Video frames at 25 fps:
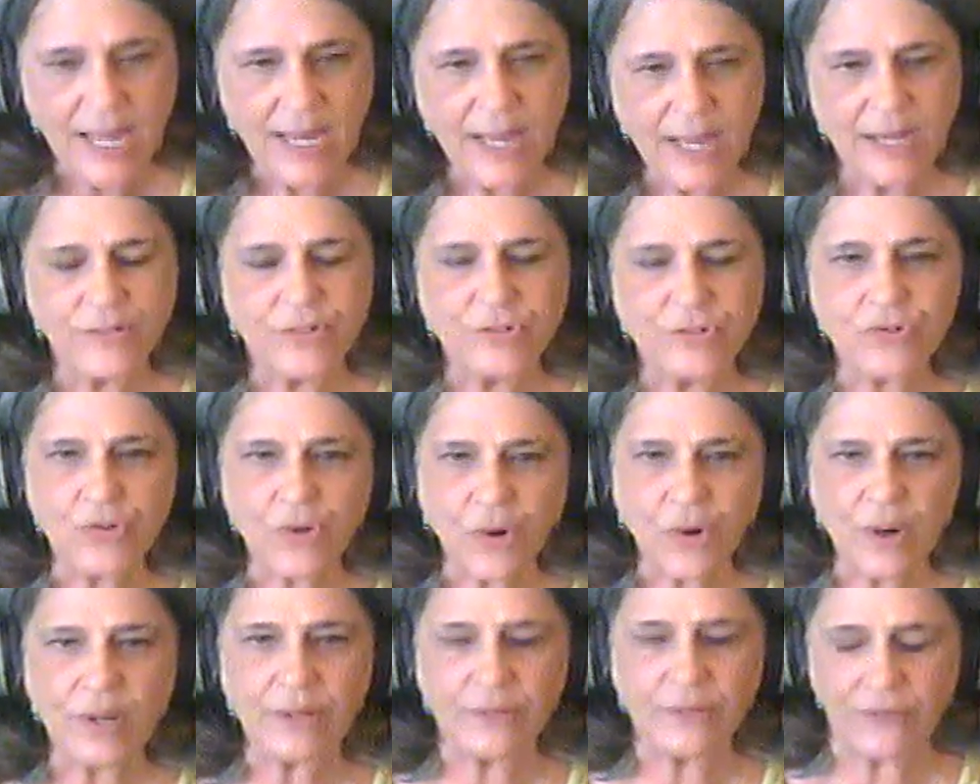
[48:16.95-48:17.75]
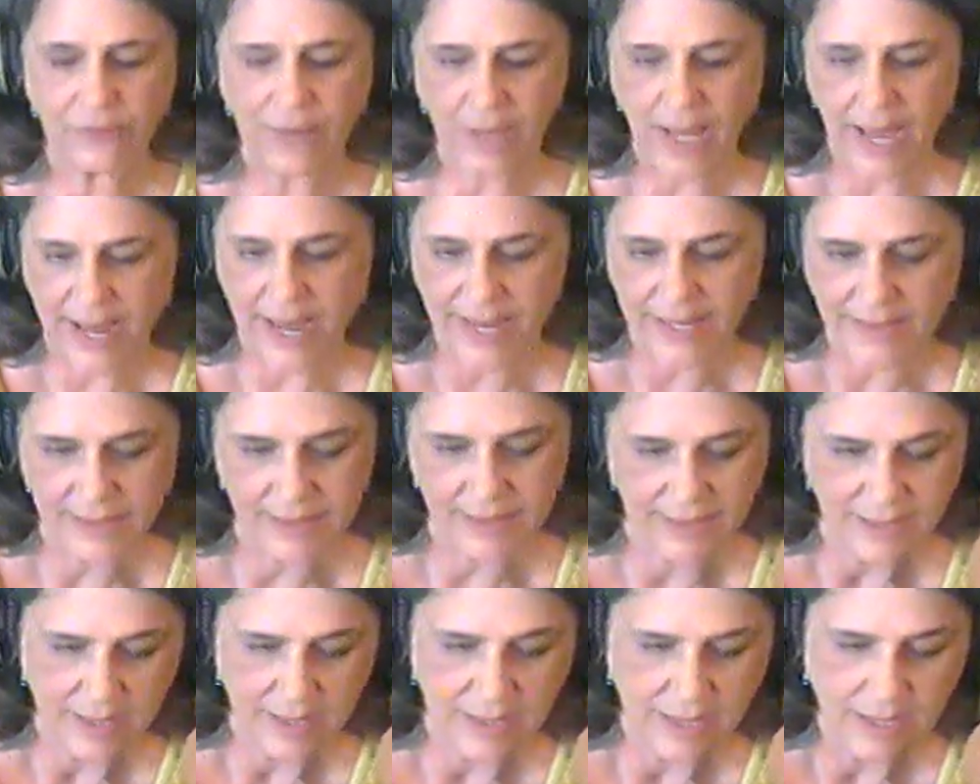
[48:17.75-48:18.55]
It's sort of like
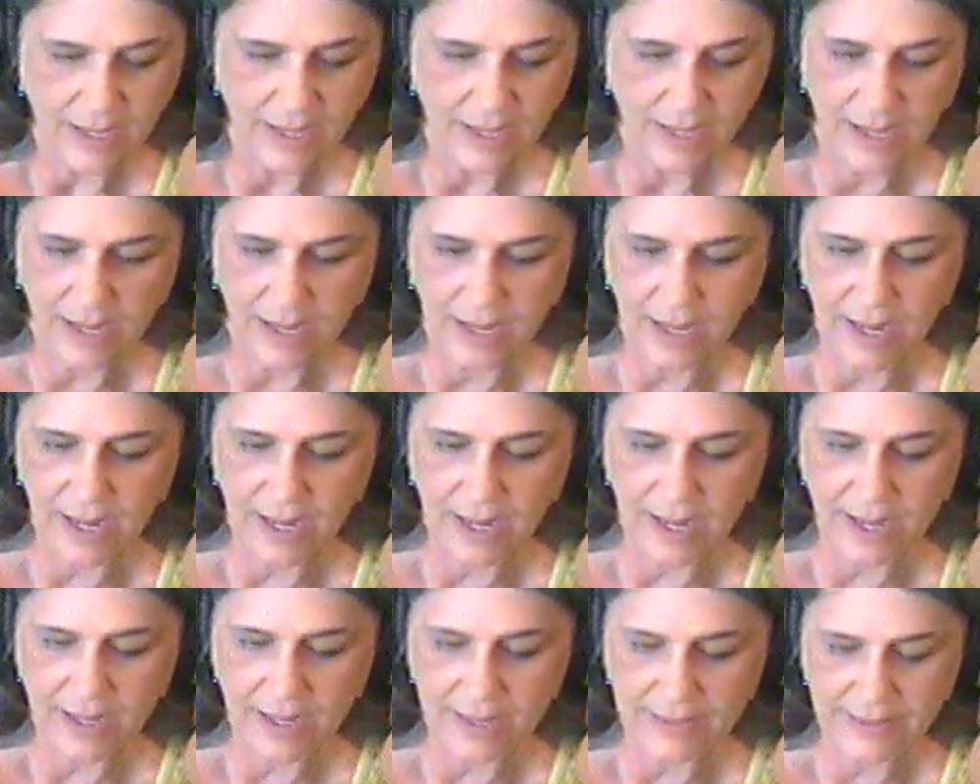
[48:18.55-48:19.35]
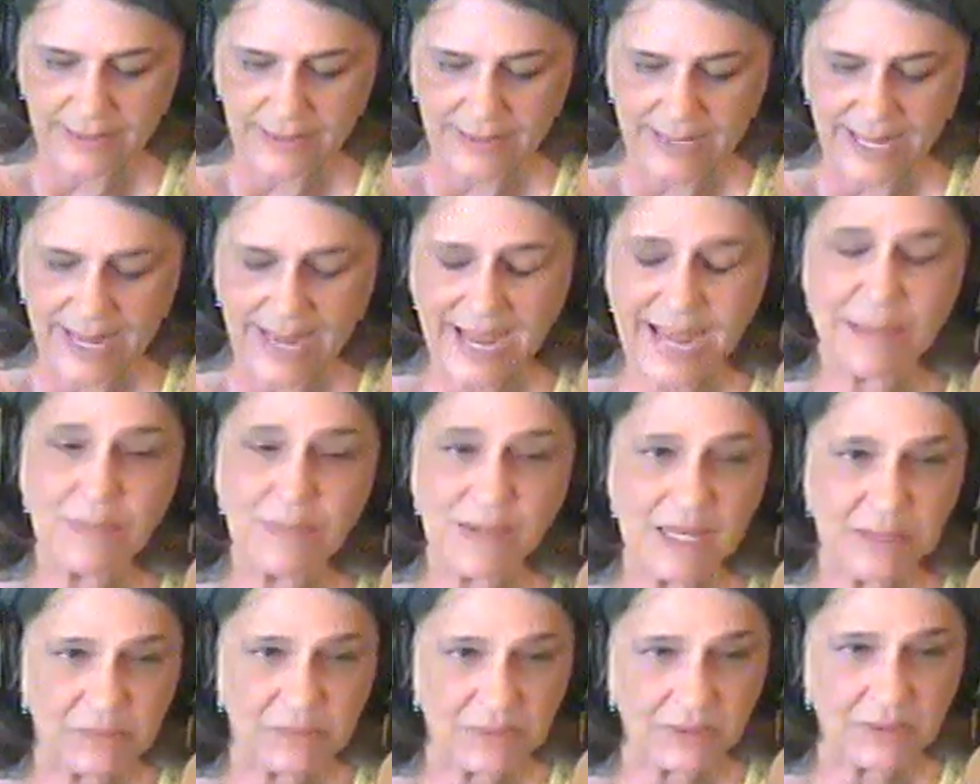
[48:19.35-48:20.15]
gay
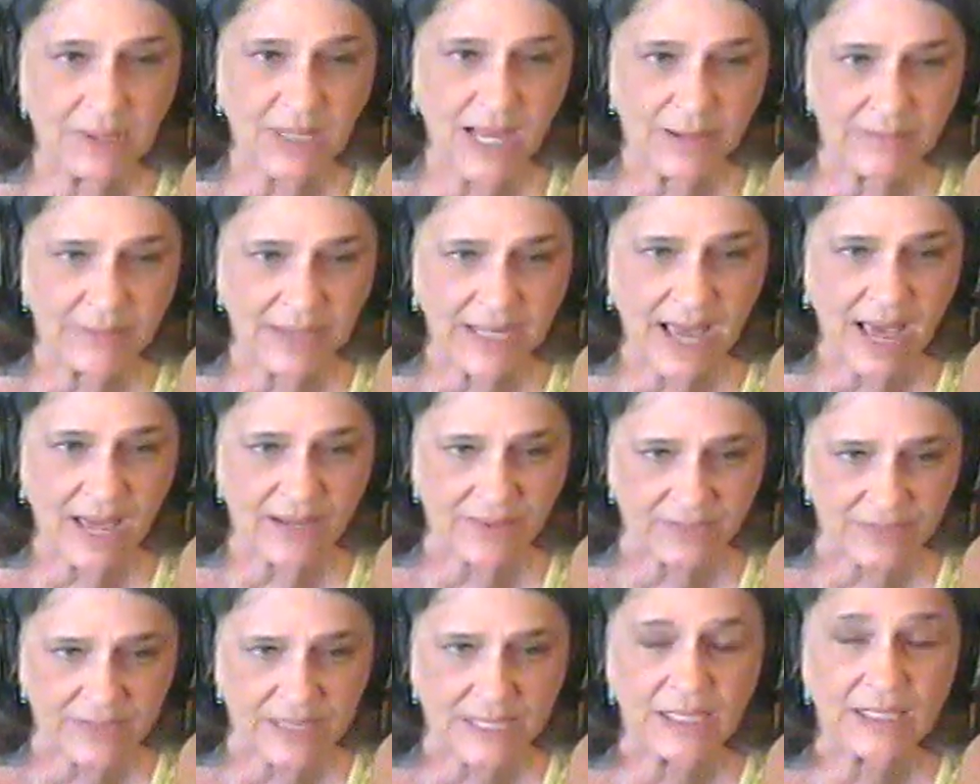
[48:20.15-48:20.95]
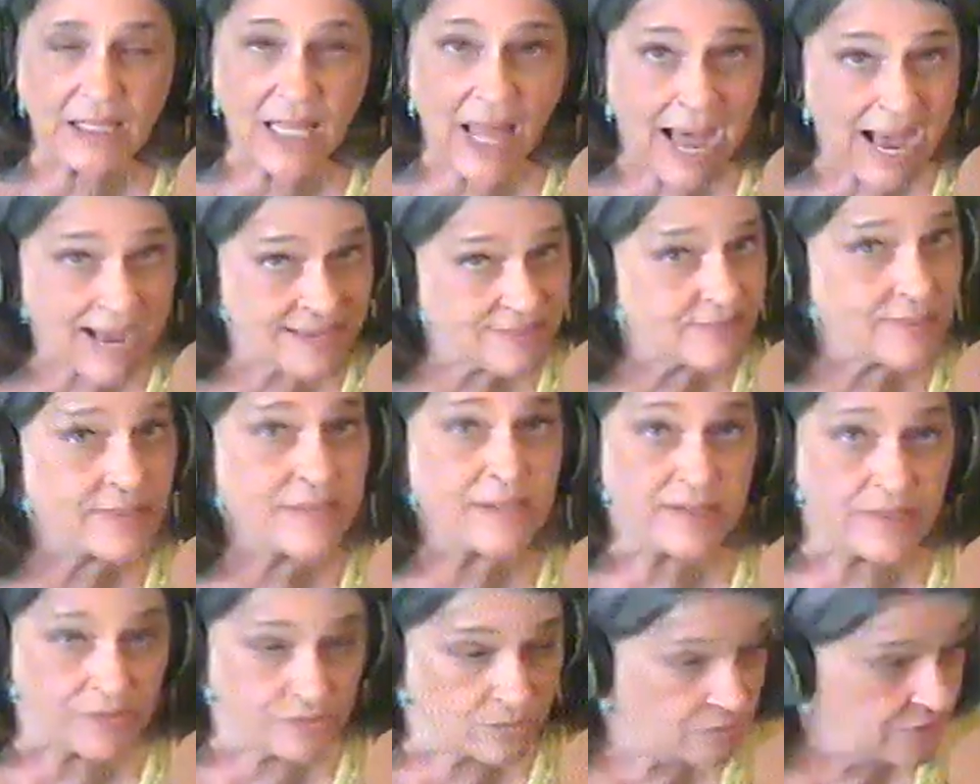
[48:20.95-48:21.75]
people coming out of the closet
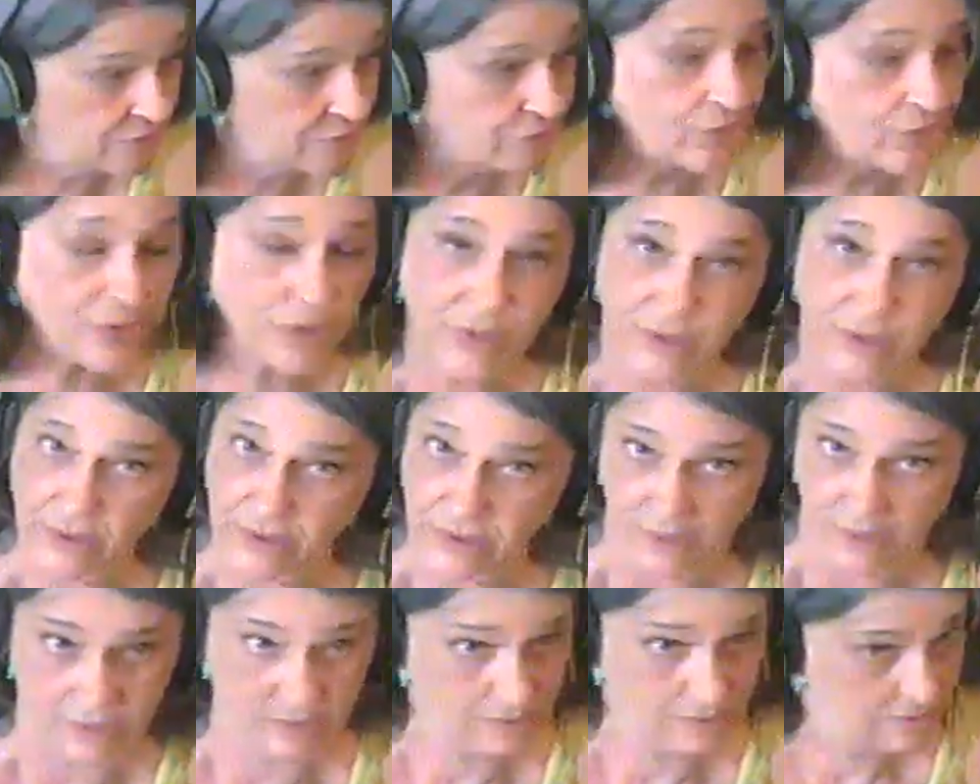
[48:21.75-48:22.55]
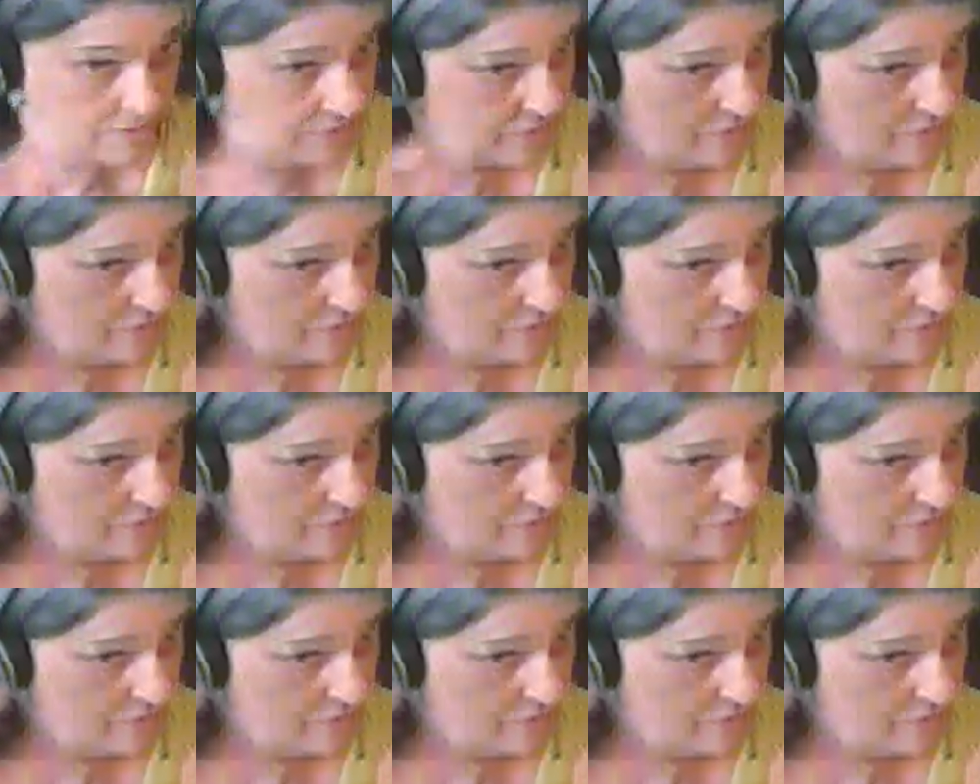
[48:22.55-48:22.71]
is what turned